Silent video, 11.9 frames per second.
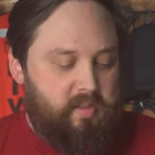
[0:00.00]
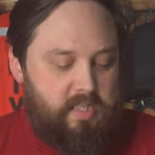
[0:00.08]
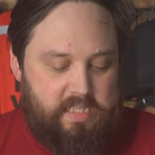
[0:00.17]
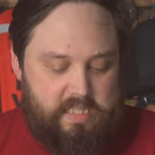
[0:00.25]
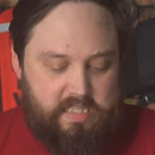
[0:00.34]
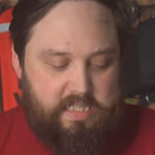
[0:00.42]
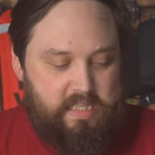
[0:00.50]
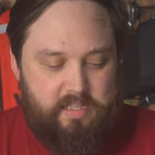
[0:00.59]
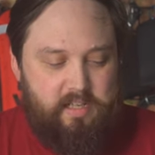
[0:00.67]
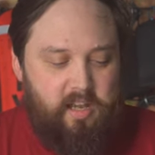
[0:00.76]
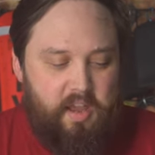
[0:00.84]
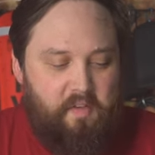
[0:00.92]

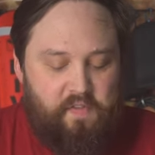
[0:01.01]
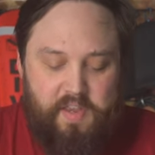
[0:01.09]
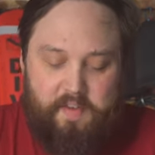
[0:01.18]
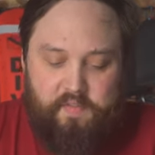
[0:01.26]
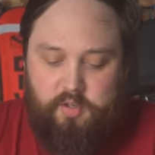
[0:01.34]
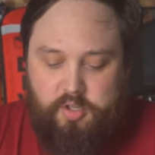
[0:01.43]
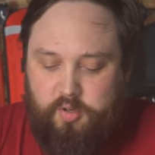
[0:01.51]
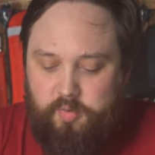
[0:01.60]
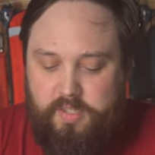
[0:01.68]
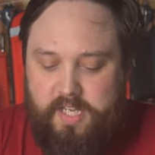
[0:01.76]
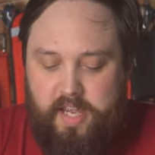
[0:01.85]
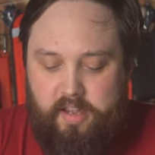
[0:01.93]
if, if you
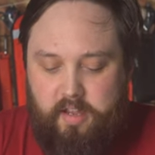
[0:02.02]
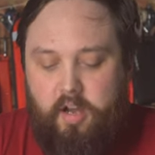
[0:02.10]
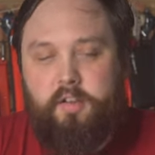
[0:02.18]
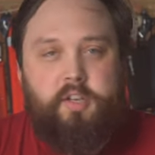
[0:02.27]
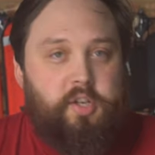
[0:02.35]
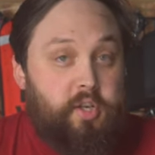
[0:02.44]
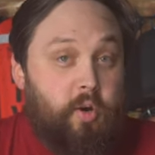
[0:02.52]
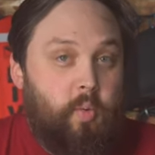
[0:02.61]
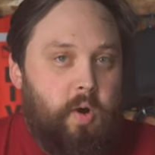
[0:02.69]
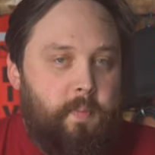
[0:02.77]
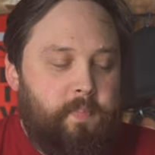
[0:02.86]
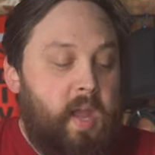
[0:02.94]
do say, oh, you know
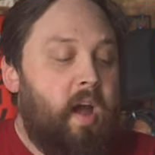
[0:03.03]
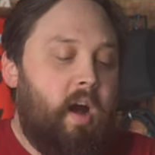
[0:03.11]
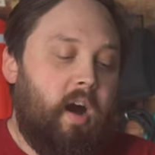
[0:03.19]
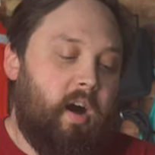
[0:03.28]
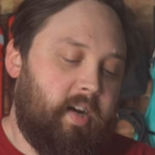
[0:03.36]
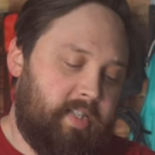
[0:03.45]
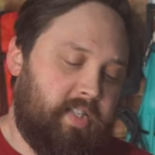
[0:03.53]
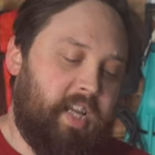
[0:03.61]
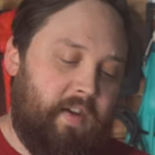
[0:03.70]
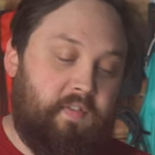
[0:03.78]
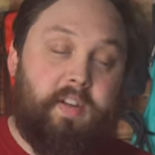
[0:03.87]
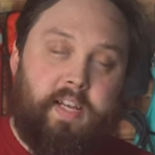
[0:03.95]
what, I
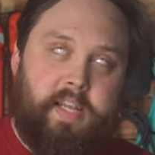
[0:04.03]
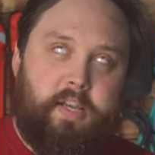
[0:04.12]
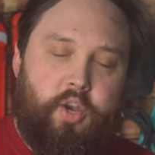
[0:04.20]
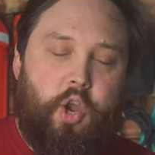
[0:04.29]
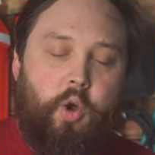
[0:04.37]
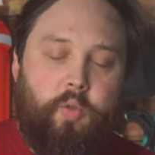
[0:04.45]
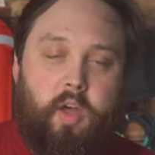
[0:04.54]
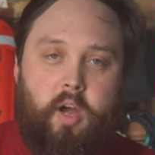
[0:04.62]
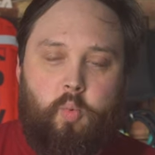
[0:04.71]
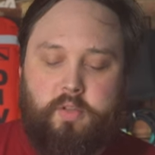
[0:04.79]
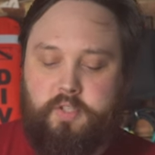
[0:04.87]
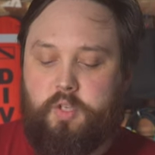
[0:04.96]
definitely know that I
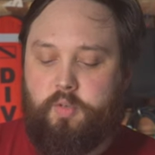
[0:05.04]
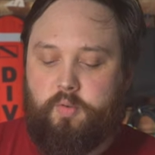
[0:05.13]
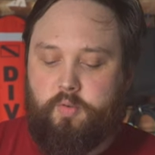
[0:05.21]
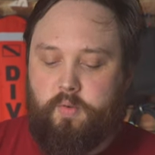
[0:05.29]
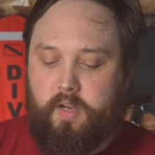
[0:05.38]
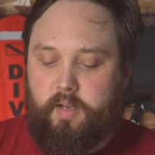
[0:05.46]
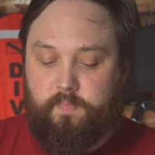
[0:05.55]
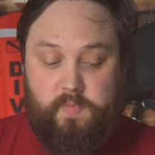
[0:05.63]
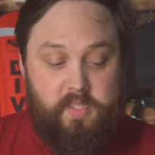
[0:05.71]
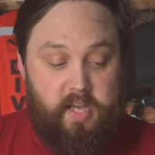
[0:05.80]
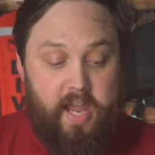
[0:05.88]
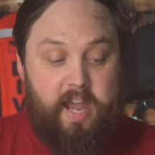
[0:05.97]
want to, um,
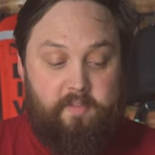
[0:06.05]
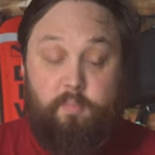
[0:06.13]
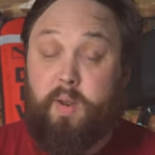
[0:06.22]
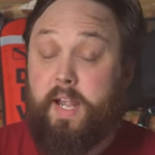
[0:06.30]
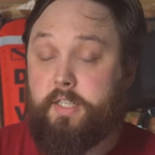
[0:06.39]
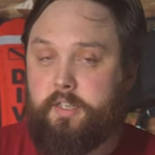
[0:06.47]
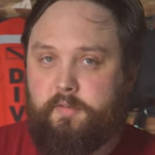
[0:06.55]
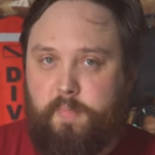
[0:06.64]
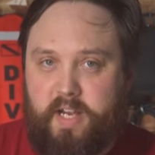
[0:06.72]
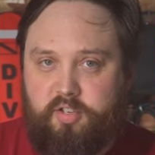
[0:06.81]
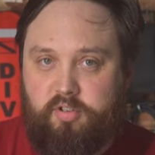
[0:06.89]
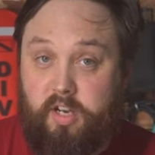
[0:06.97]
to have plenty of
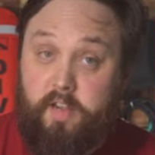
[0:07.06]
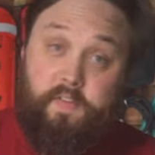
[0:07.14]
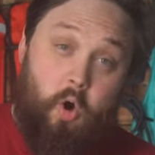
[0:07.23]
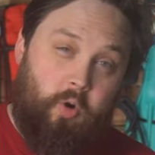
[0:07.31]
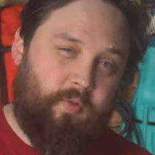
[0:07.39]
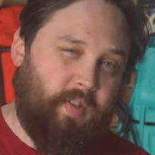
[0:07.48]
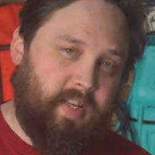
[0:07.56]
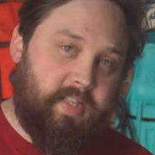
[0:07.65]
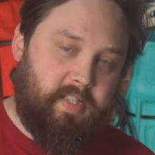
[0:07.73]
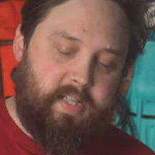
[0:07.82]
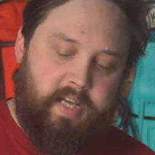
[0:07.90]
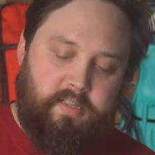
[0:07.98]
battery life on this
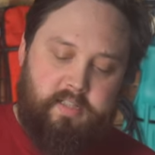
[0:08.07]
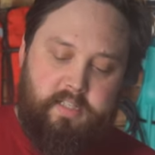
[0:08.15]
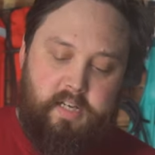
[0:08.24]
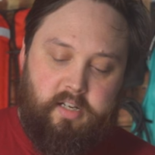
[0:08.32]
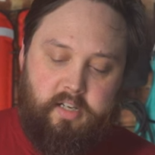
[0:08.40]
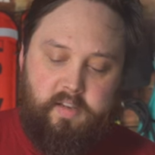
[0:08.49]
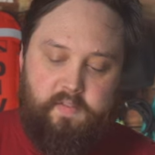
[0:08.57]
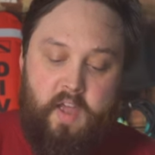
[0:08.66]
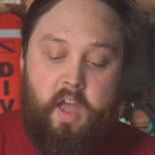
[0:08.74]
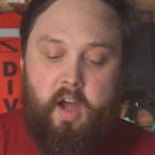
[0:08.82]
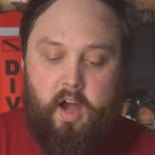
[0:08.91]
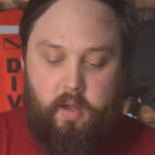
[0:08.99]
second dive,
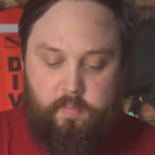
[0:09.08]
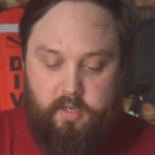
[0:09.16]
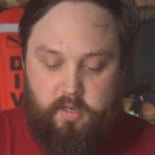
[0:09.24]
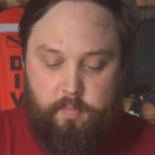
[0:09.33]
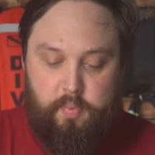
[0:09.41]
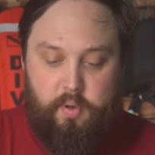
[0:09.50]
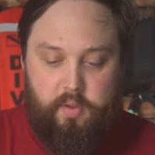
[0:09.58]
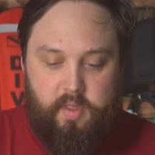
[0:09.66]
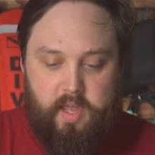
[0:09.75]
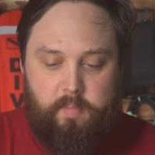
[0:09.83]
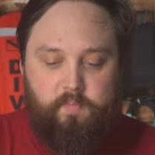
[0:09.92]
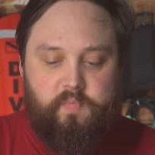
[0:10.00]
I'm going to put
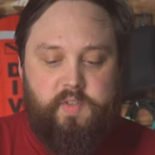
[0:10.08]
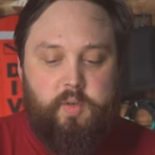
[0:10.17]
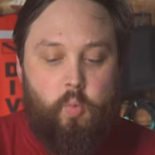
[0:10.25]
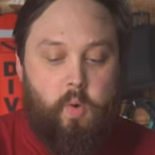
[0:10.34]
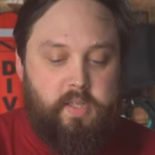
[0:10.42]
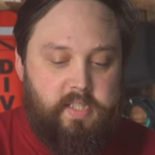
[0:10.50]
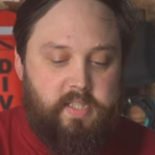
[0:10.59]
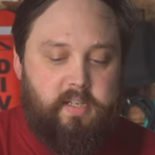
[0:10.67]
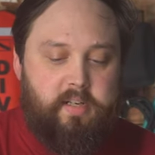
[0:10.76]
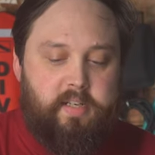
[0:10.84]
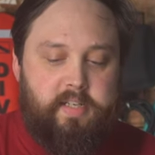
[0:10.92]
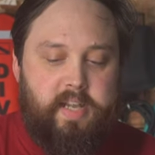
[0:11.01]
them to one
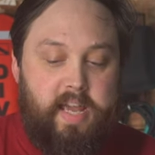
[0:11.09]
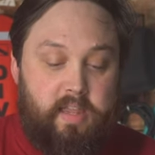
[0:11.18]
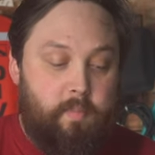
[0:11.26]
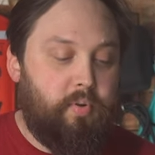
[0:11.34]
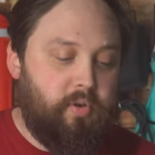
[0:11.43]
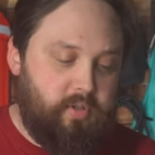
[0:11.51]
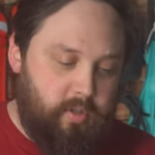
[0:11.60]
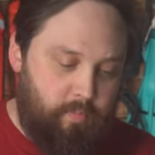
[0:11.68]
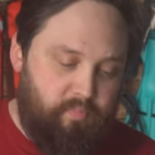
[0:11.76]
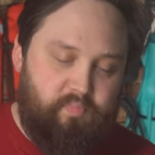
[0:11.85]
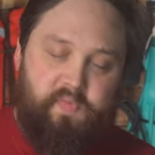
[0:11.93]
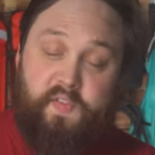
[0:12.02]
side and then put
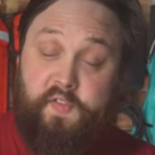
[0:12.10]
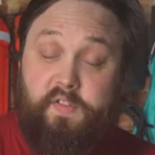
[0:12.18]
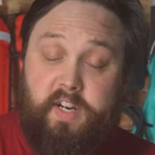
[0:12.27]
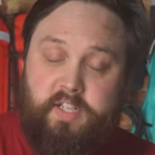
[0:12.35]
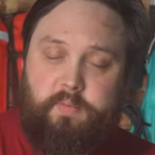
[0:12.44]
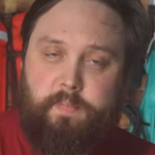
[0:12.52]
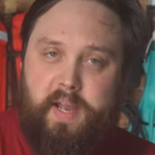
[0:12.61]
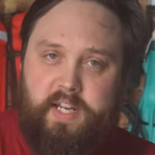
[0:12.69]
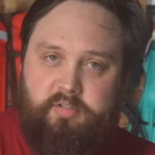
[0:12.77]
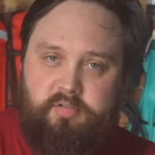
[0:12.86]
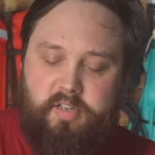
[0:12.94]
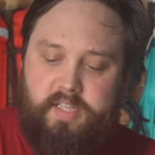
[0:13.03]
some fresh
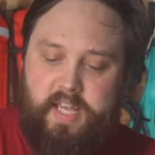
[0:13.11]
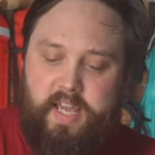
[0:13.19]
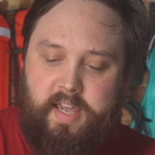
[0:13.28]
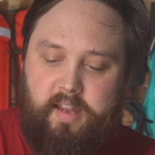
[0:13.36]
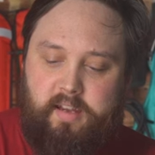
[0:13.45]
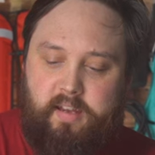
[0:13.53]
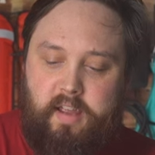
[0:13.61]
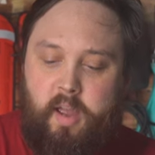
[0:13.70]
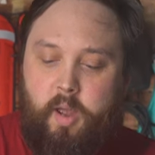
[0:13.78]
batteries in.